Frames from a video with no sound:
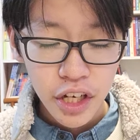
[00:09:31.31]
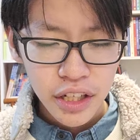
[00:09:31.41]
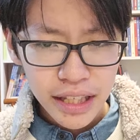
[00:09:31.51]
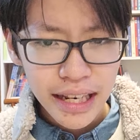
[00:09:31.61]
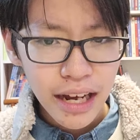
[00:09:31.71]

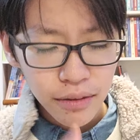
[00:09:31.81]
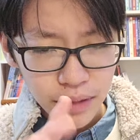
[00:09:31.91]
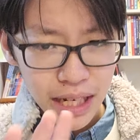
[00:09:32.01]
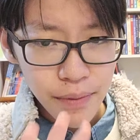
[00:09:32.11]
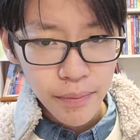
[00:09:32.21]
Now,
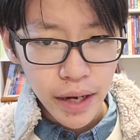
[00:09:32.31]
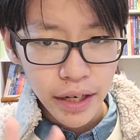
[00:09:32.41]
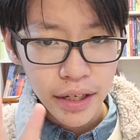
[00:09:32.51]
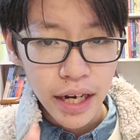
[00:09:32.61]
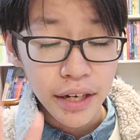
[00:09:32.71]
keep in
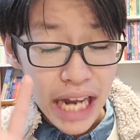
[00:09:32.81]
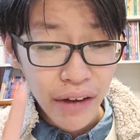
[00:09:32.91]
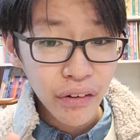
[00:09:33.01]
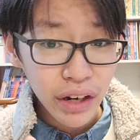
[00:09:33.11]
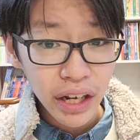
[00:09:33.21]
mind that
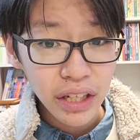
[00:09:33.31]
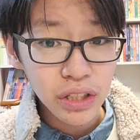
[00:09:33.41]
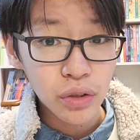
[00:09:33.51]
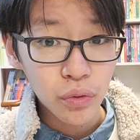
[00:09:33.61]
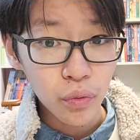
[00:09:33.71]

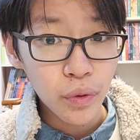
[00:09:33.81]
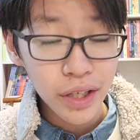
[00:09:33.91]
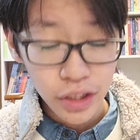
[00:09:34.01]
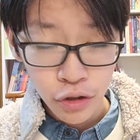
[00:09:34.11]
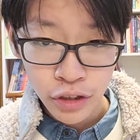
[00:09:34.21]
nowadays we
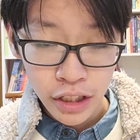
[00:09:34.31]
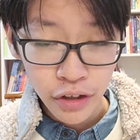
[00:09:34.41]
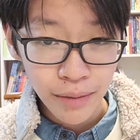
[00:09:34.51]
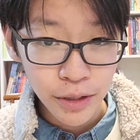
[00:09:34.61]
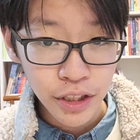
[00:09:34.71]
usually
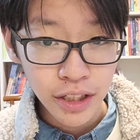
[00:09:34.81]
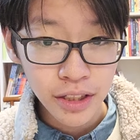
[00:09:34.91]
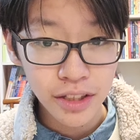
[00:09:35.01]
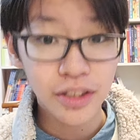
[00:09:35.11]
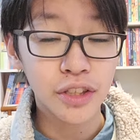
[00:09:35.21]
create
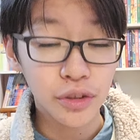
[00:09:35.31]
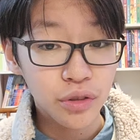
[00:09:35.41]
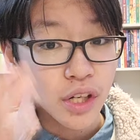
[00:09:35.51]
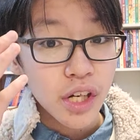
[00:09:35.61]
machines to